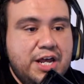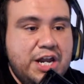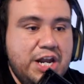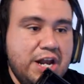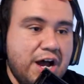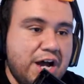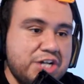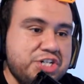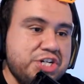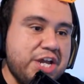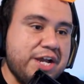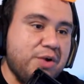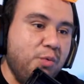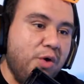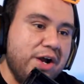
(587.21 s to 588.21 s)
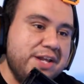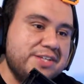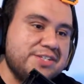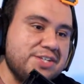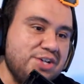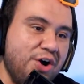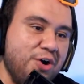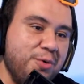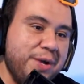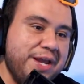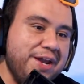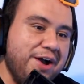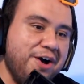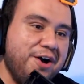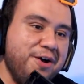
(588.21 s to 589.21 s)
Logic, what is
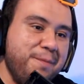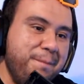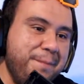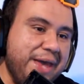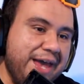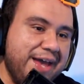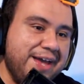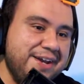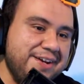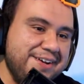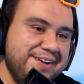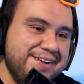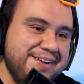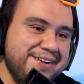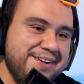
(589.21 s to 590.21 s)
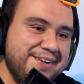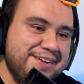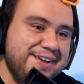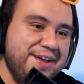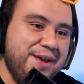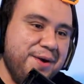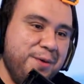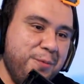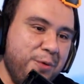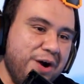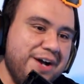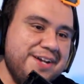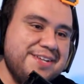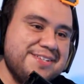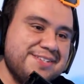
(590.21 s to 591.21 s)
going on, man?
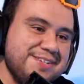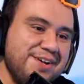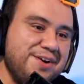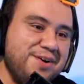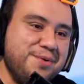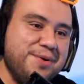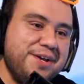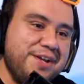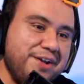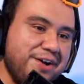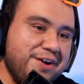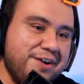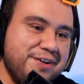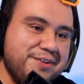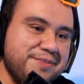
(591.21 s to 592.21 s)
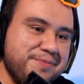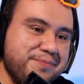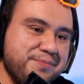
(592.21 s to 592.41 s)
What is going on?